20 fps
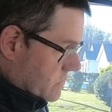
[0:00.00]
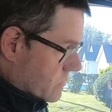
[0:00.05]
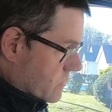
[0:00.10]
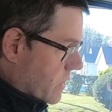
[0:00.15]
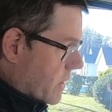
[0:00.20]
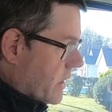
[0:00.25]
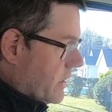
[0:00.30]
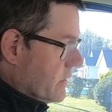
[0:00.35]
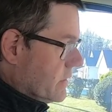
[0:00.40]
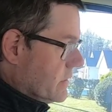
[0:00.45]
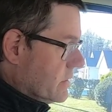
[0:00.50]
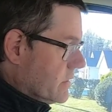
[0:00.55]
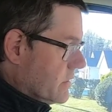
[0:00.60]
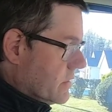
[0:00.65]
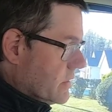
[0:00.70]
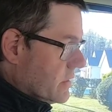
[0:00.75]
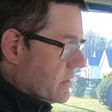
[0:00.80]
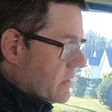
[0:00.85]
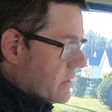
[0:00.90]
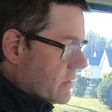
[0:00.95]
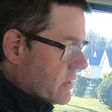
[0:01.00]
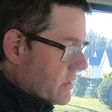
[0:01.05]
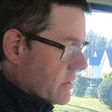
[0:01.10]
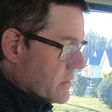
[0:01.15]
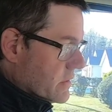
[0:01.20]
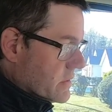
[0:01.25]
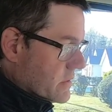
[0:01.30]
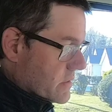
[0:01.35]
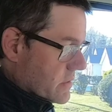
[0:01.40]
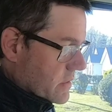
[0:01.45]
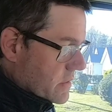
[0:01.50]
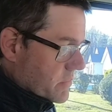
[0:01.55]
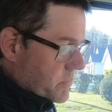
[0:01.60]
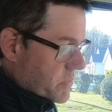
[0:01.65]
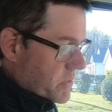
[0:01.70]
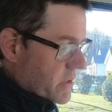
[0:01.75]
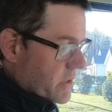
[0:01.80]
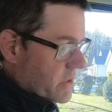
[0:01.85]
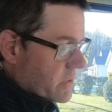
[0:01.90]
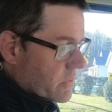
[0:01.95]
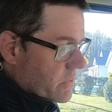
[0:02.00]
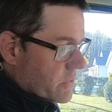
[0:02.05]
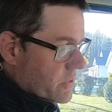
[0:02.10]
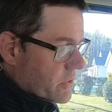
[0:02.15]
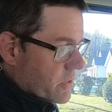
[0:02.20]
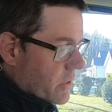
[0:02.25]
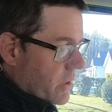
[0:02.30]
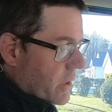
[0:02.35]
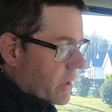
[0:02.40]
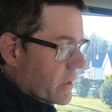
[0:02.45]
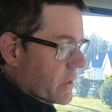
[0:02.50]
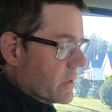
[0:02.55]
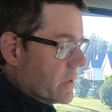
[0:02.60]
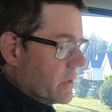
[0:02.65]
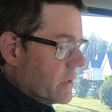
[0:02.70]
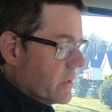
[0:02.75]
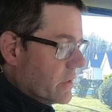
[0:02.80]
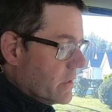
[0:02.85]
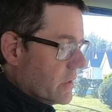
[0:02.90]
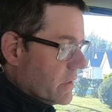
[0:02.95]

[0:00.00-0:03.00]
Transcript: Right. This particular truck